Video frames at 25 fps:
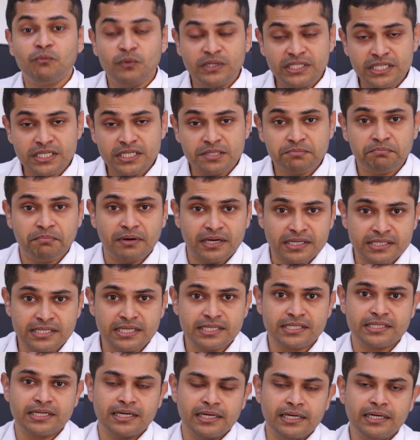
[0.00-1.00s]
which is
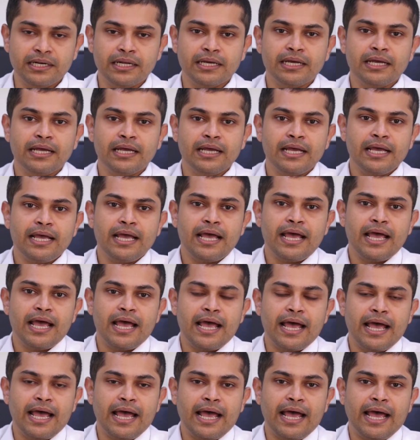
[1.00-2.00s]
persistent
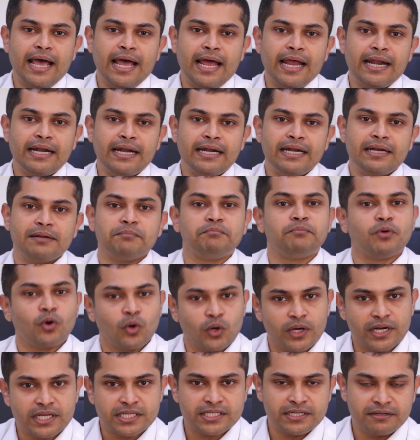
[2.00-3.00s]
and
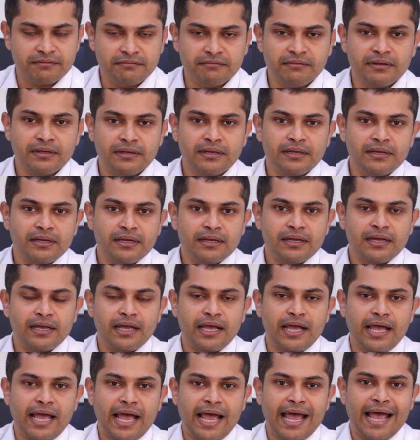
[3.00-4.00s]
progressive,
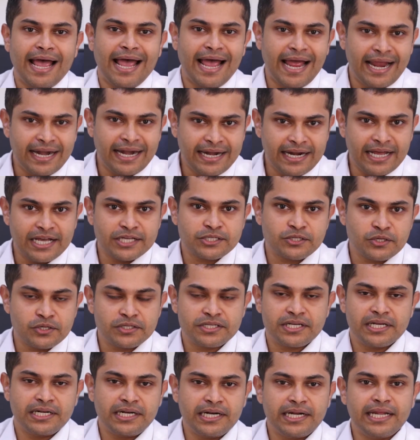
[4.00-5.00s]
and
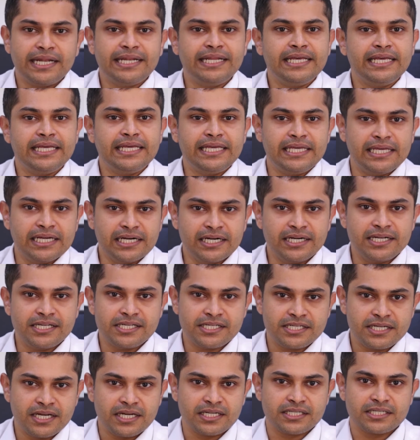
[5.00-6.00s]
associated any ear
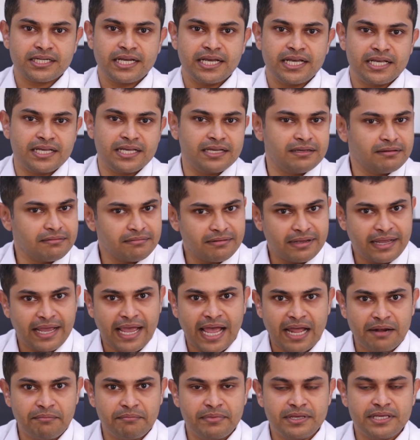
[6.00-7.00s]
discharge,
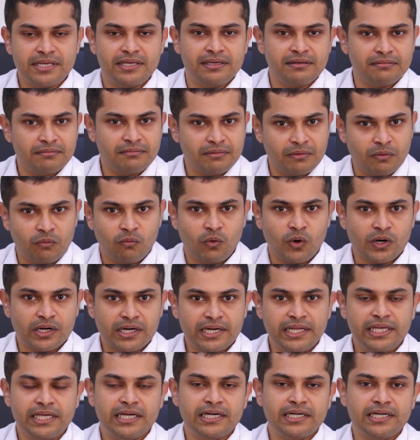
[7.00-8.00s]
can be
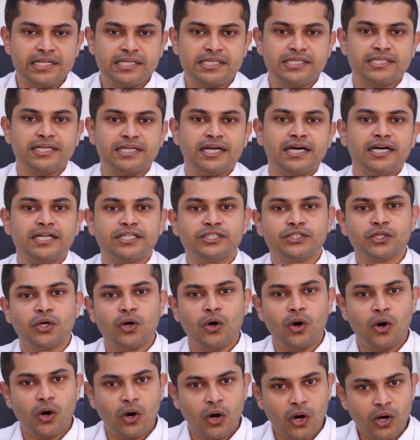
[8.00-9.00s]
watery ear discharge
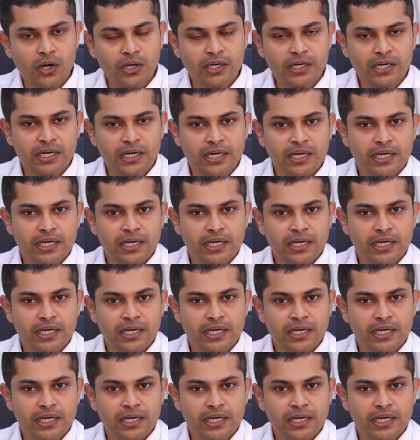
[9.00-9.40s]
or